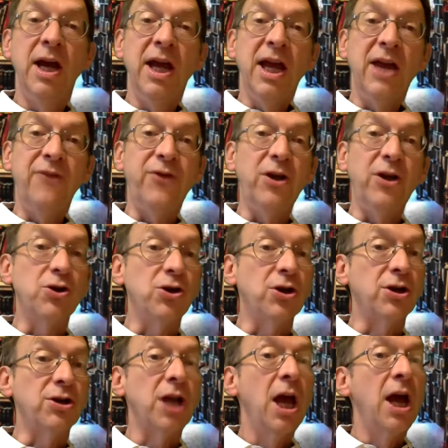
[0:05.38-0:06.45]
It
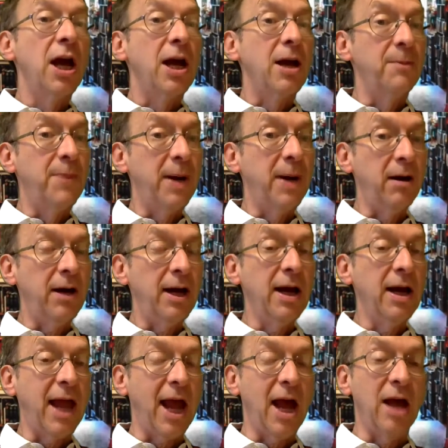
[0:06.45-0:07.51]
features comparing
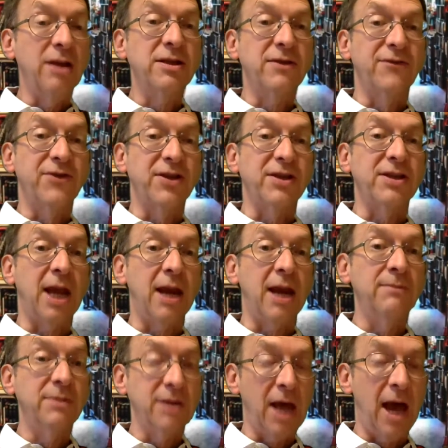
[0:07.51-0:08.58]
accounts of the
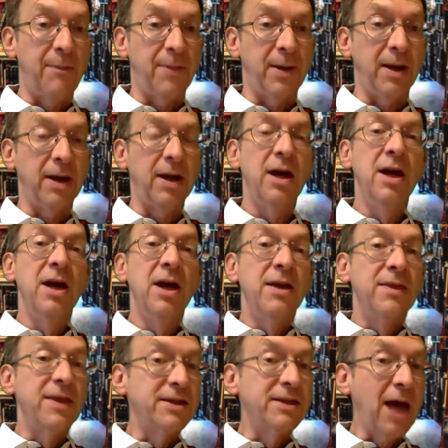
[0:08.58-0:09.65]
same topic.
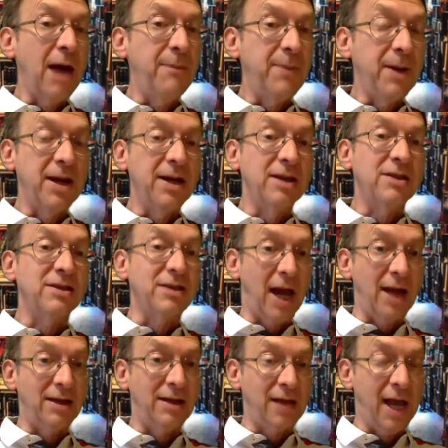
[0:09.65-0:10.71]
The topic is
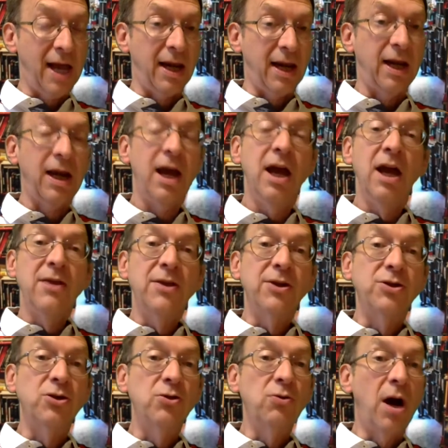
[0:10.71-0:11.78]
Titanic. The
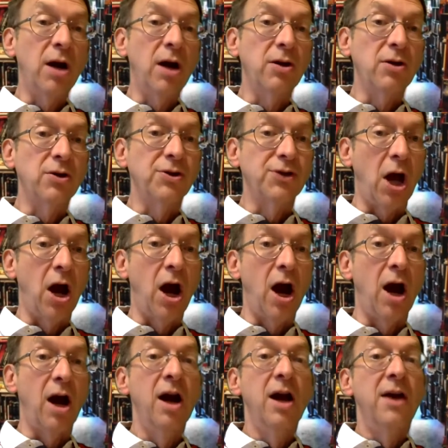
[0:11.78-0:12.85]
two articles
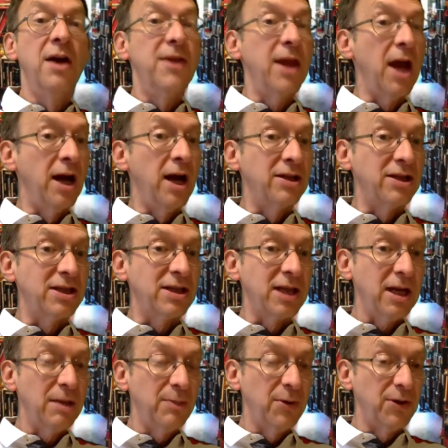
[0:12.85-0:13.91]
are The
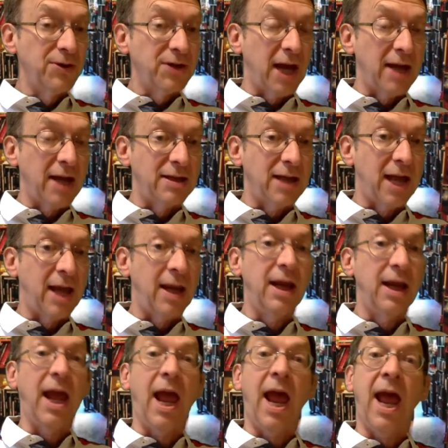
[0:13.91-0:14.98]
Unsinkable Titanic
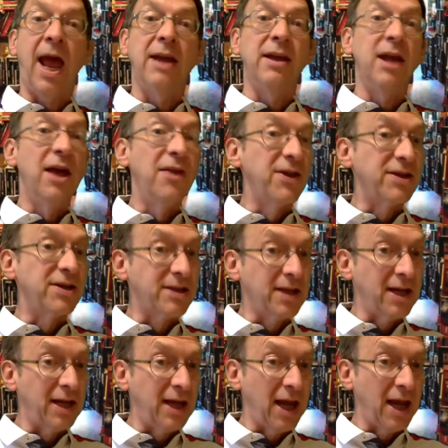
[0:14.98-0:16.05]
and The
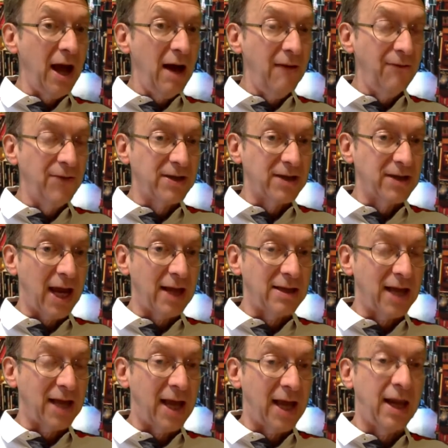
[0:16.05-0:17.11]
Sinking of the
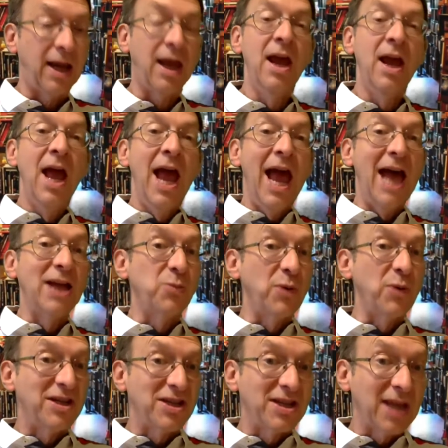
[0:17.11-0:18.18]
Titanic. As we
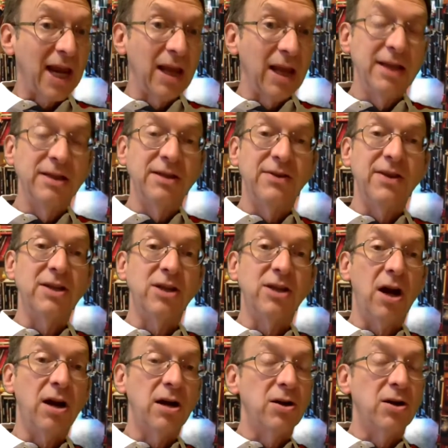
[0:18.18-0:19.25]
sail into these
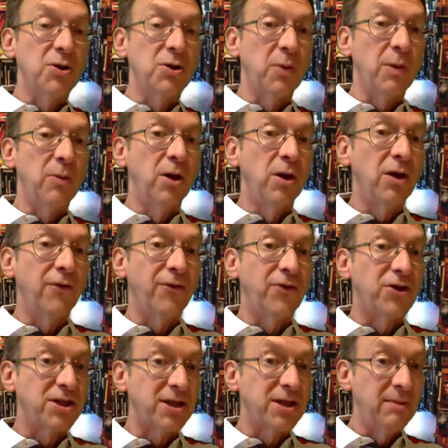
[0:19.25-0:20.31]
articles, we will look for
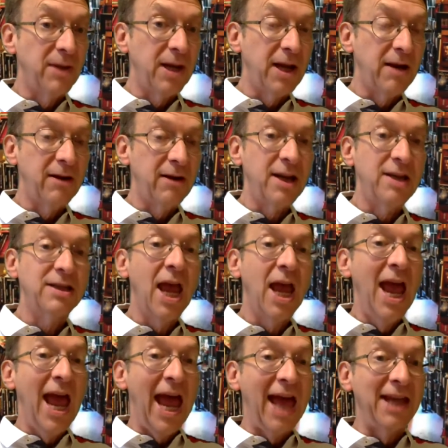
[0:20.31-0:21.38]
similarities
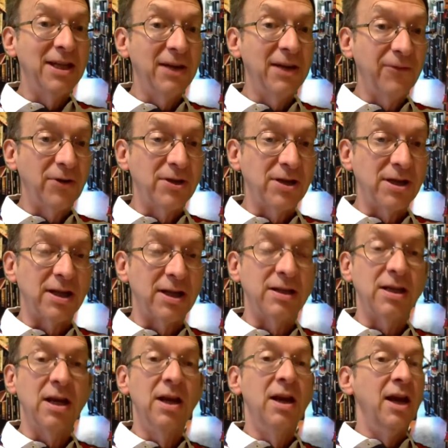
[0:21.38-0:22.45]
and
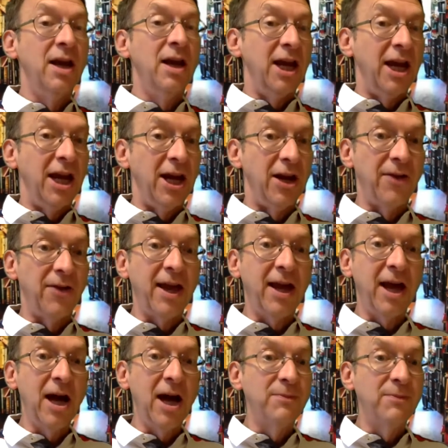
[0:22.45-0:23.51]
differences. Here they
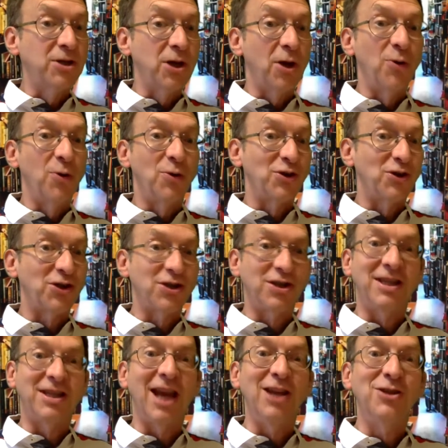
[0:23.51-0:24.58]
come, so
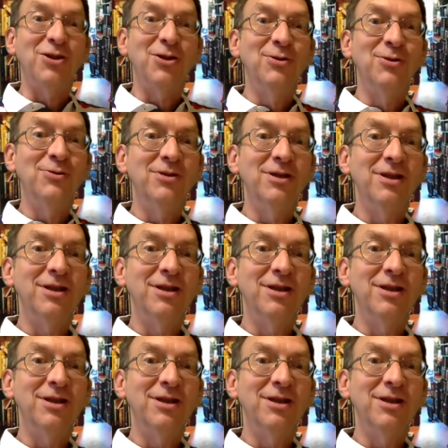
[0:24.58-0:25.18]
stay tuned.